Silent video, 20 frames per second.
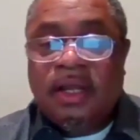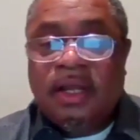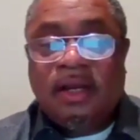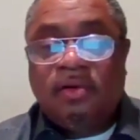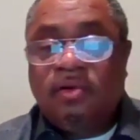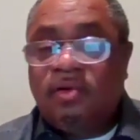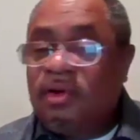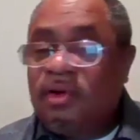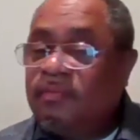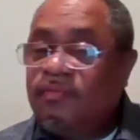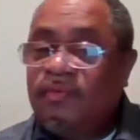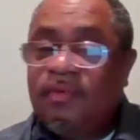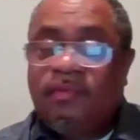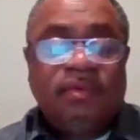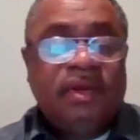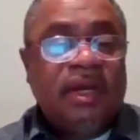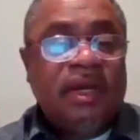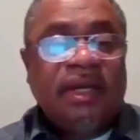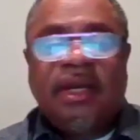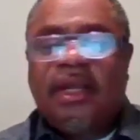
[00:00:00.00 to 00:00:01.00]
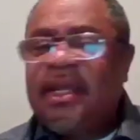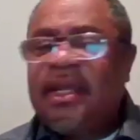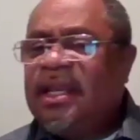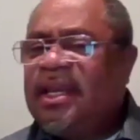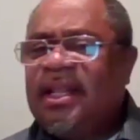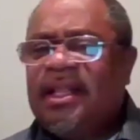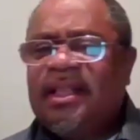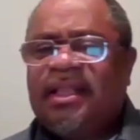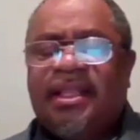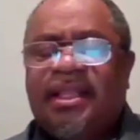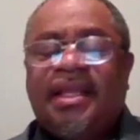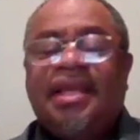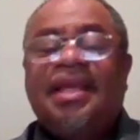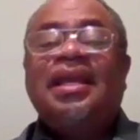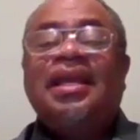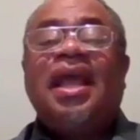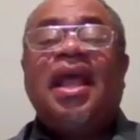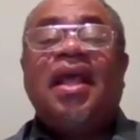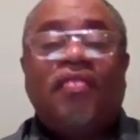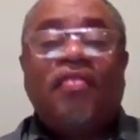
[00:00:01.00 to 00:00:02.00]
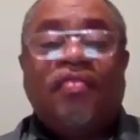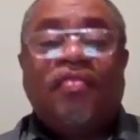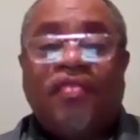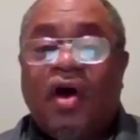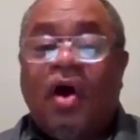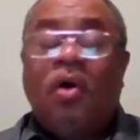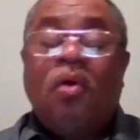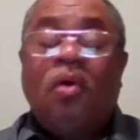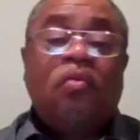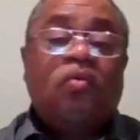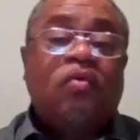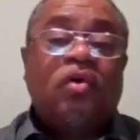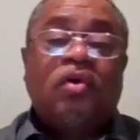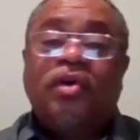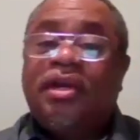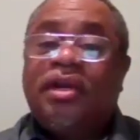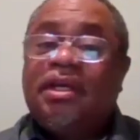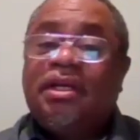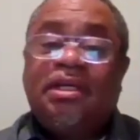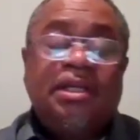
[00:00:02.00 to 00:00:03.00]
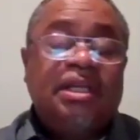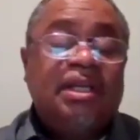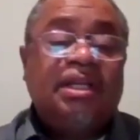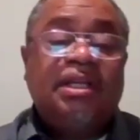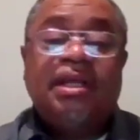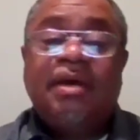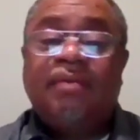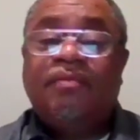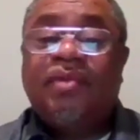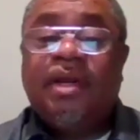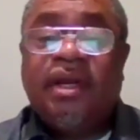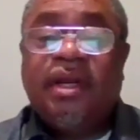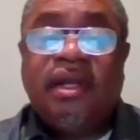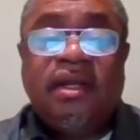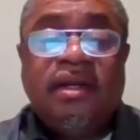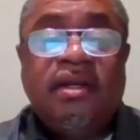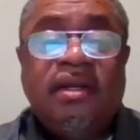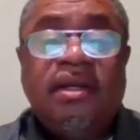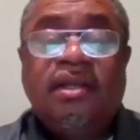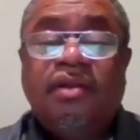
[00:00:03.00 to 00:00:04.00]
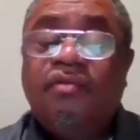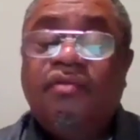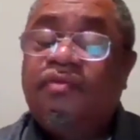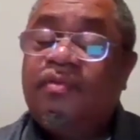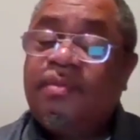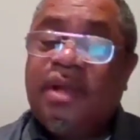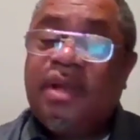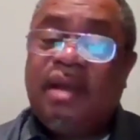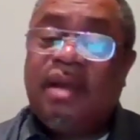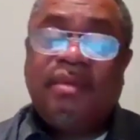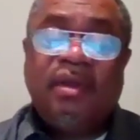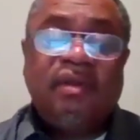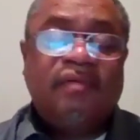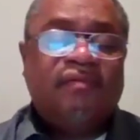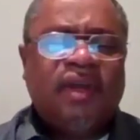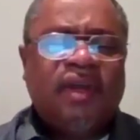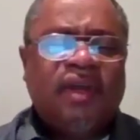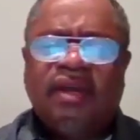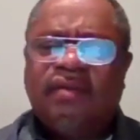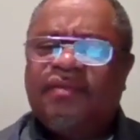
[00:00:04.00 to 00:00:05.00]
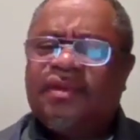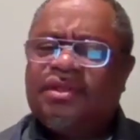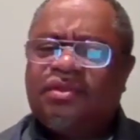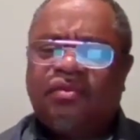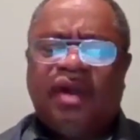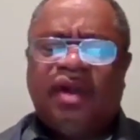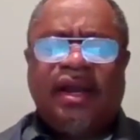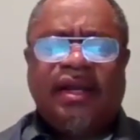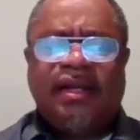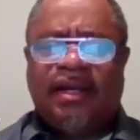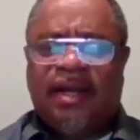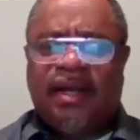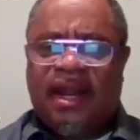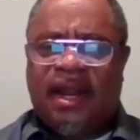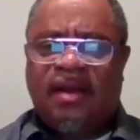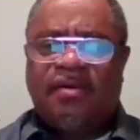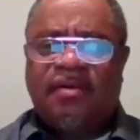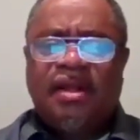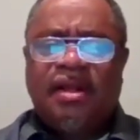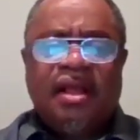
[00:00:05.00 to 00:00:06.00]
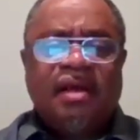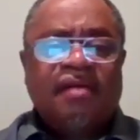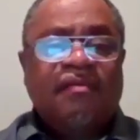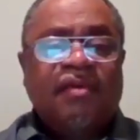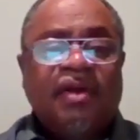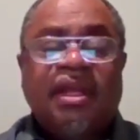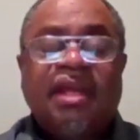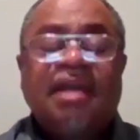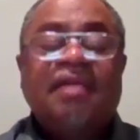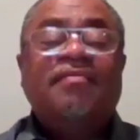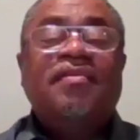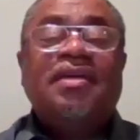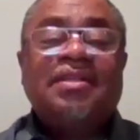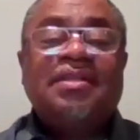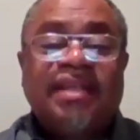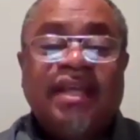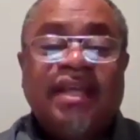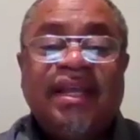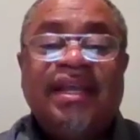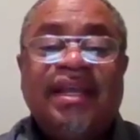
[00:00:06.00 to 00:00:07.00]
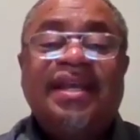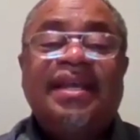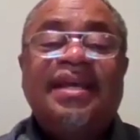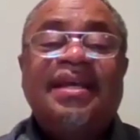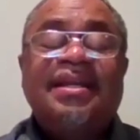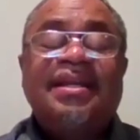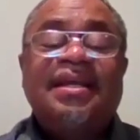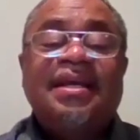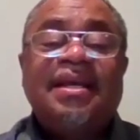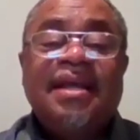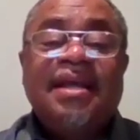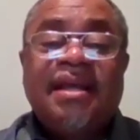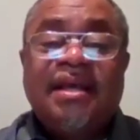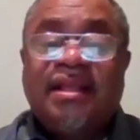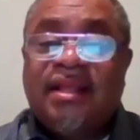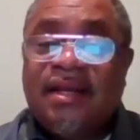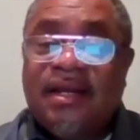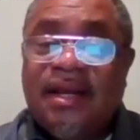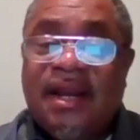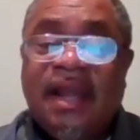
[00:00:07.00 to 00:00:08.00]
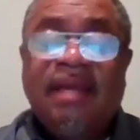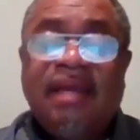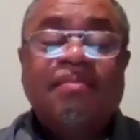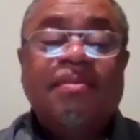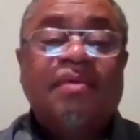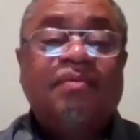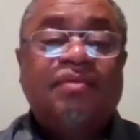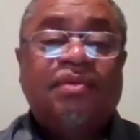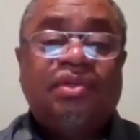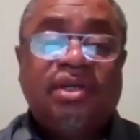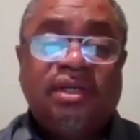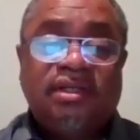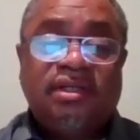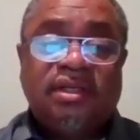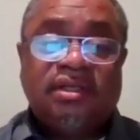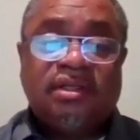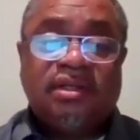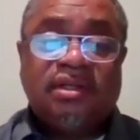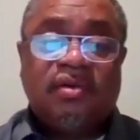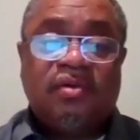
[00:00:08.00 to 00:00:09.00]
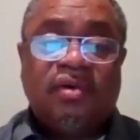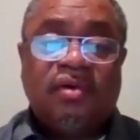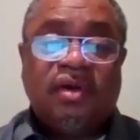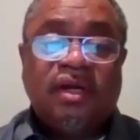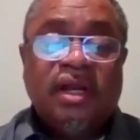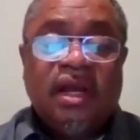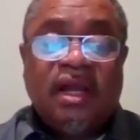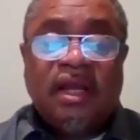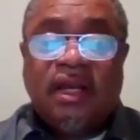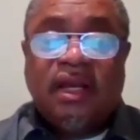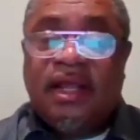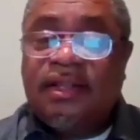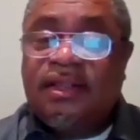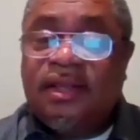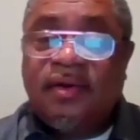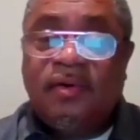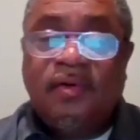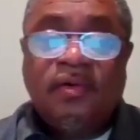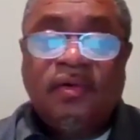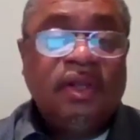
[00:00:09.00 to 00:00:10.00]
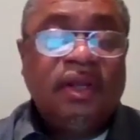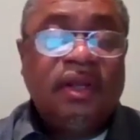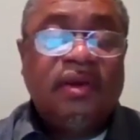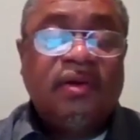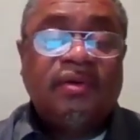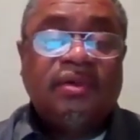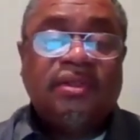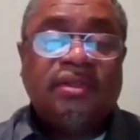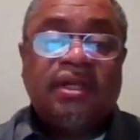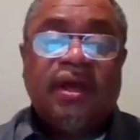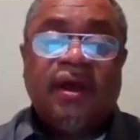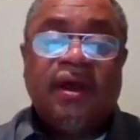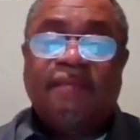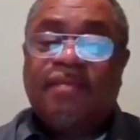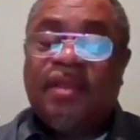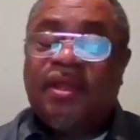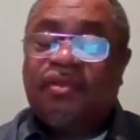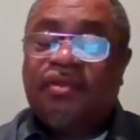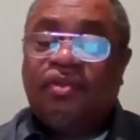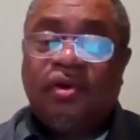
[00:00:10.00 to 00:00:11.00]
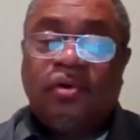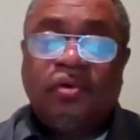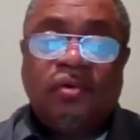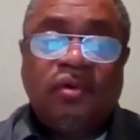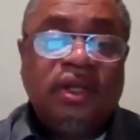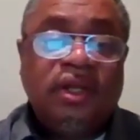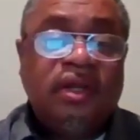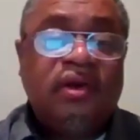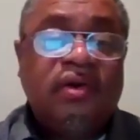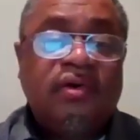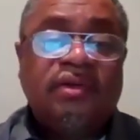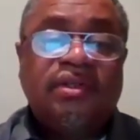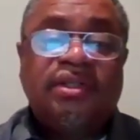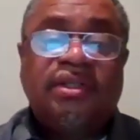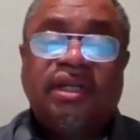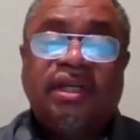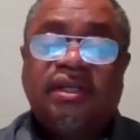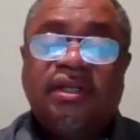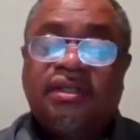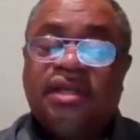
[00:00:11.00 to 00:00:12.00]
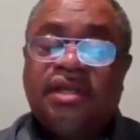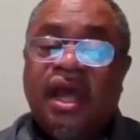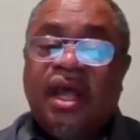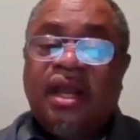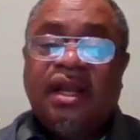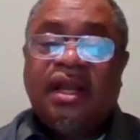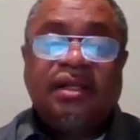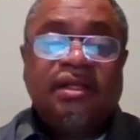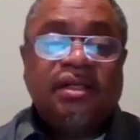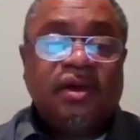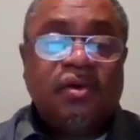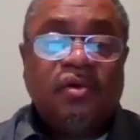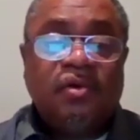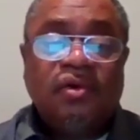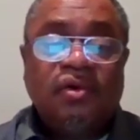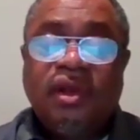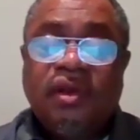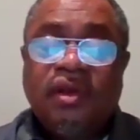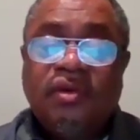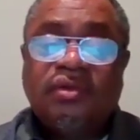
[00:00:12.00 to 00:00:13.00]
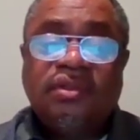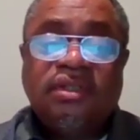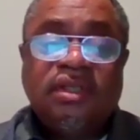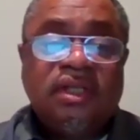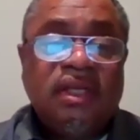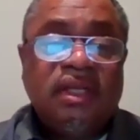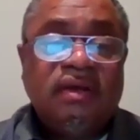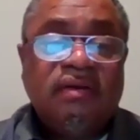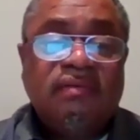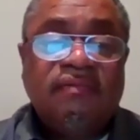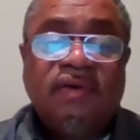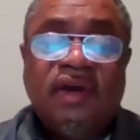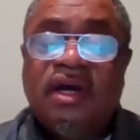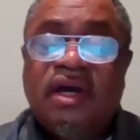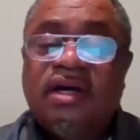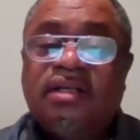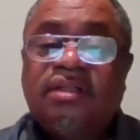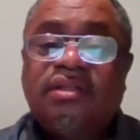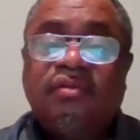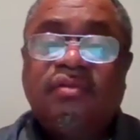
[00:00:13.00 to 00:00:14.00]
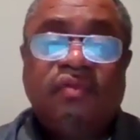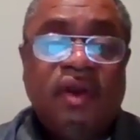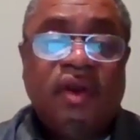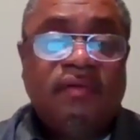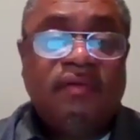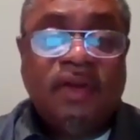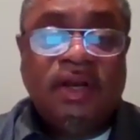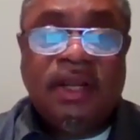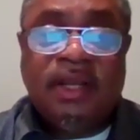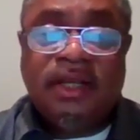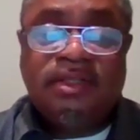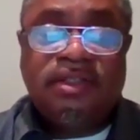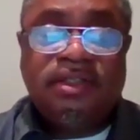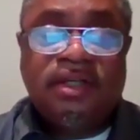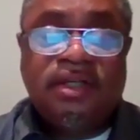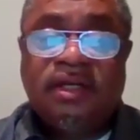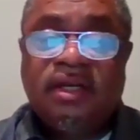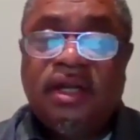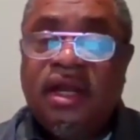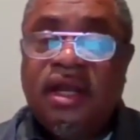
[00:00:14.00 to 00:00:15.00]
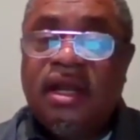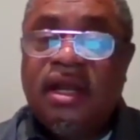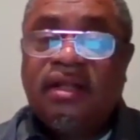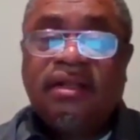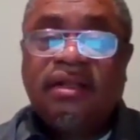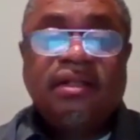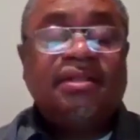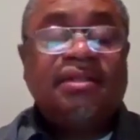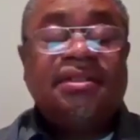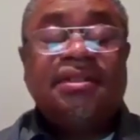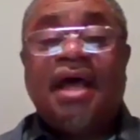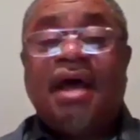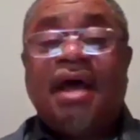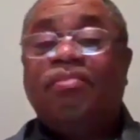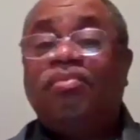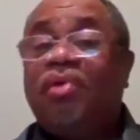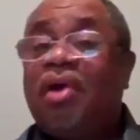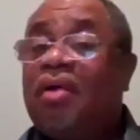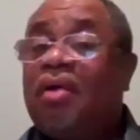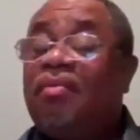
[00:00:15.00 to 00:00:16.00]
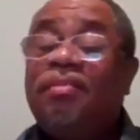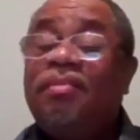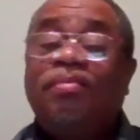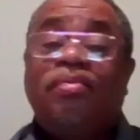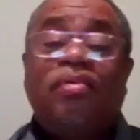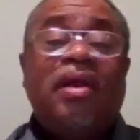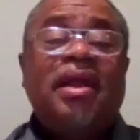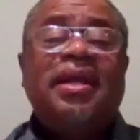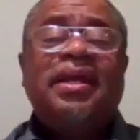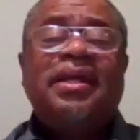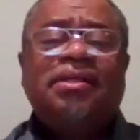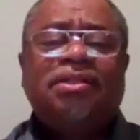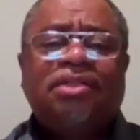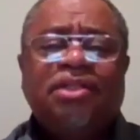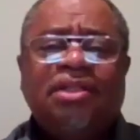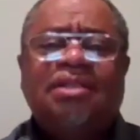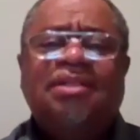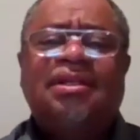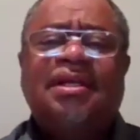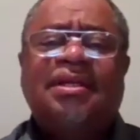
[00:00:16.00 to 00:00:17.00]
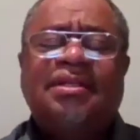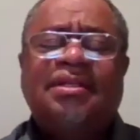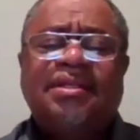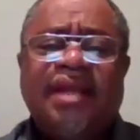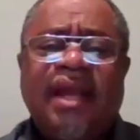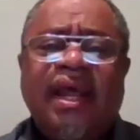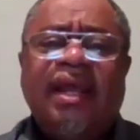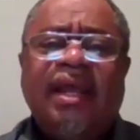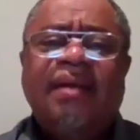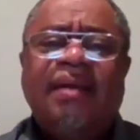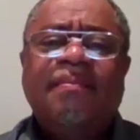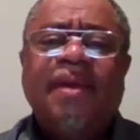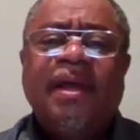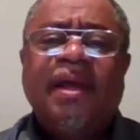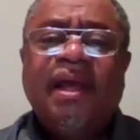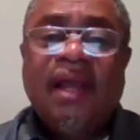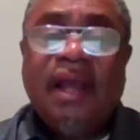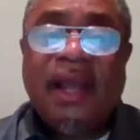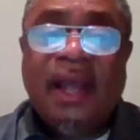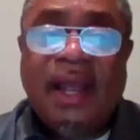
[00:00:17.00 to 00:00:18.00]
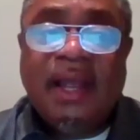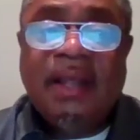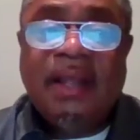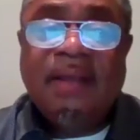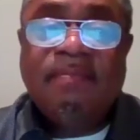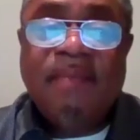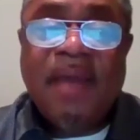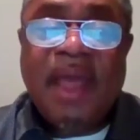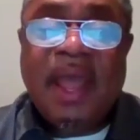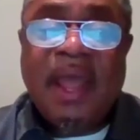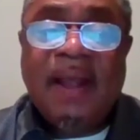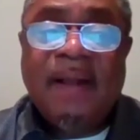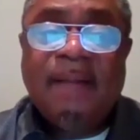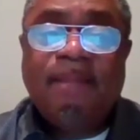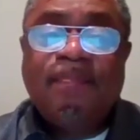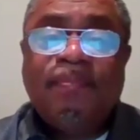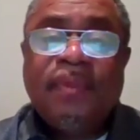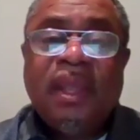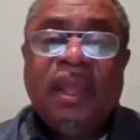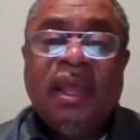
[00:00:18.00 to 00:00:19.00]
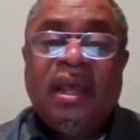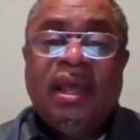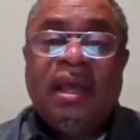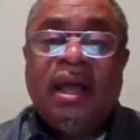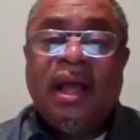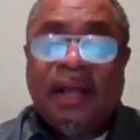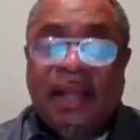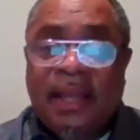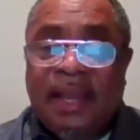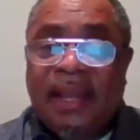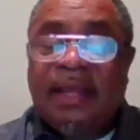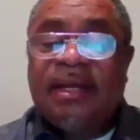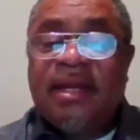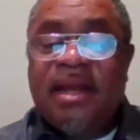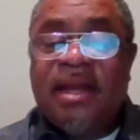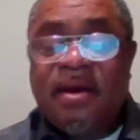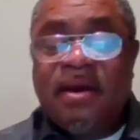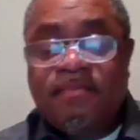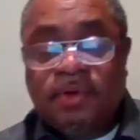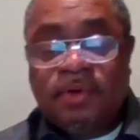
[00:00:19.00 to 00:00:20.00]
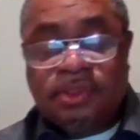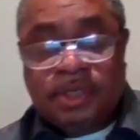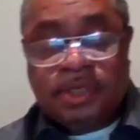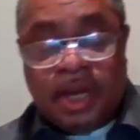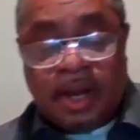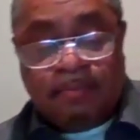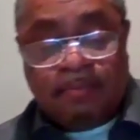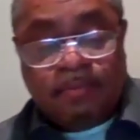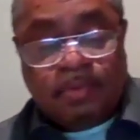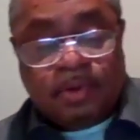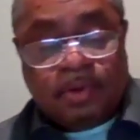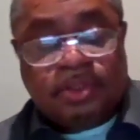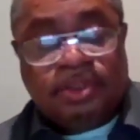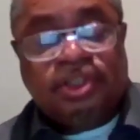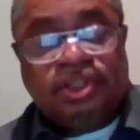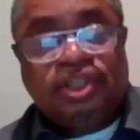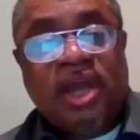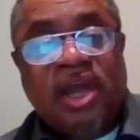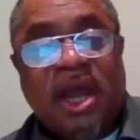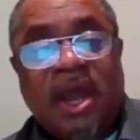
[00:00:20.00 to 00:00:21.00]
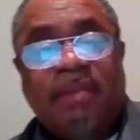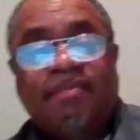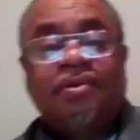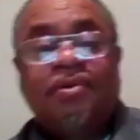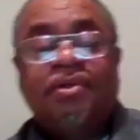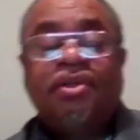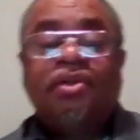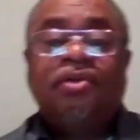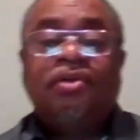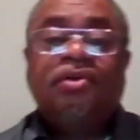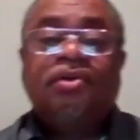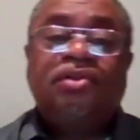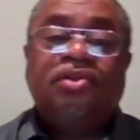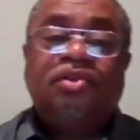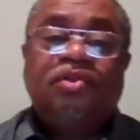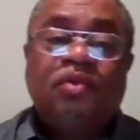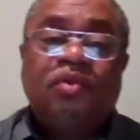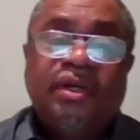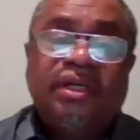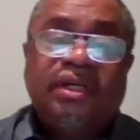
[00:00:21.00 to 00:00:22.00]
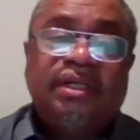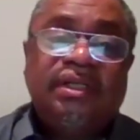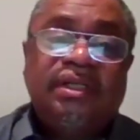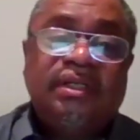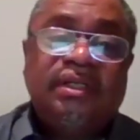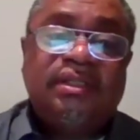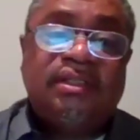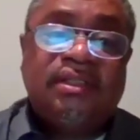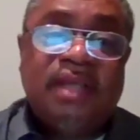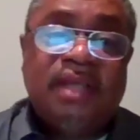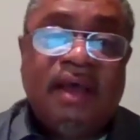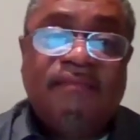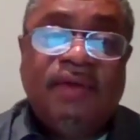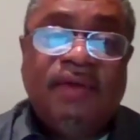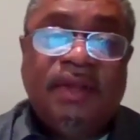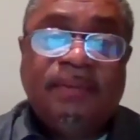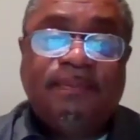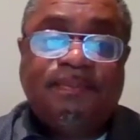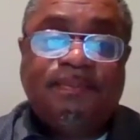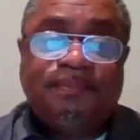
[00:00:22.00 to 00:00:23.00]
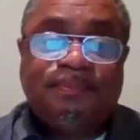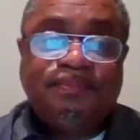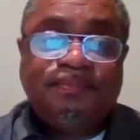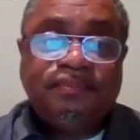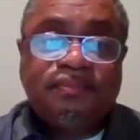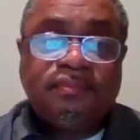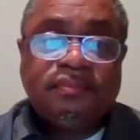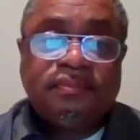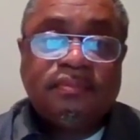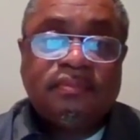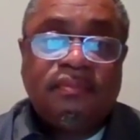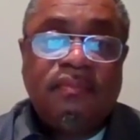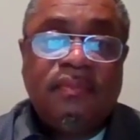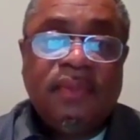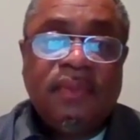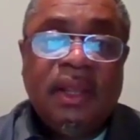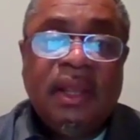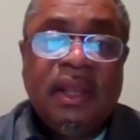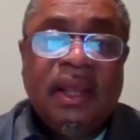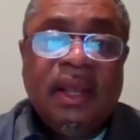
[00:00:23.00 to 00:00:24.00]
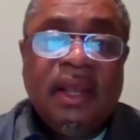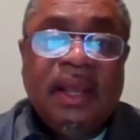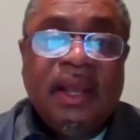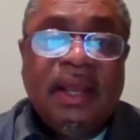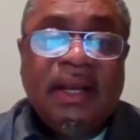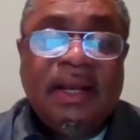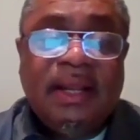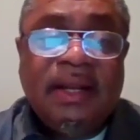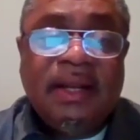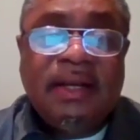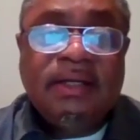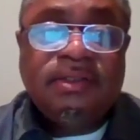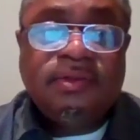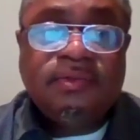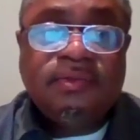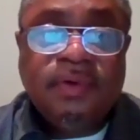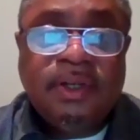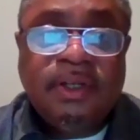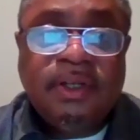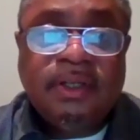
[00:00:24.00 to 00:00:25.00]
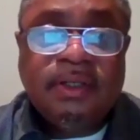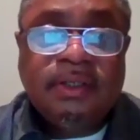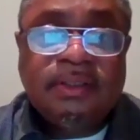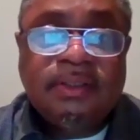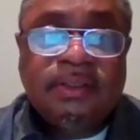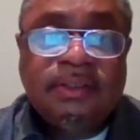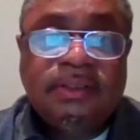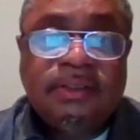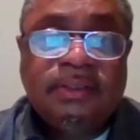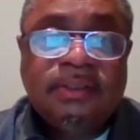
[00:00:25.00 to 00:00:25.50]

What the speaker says: And Lord, if we've done anything in thought, word, and deed that would hinder you from coming, forgive us right now. Forgive us in the name of Jesus, Lord. Let the Holy Ghost come. Let the Holy Ghost teach. Let the Holy Ghost give us revelation. This is our prayer. We pray in Jesus' name. Amen. Again, Numbers chapter 27. And let us read.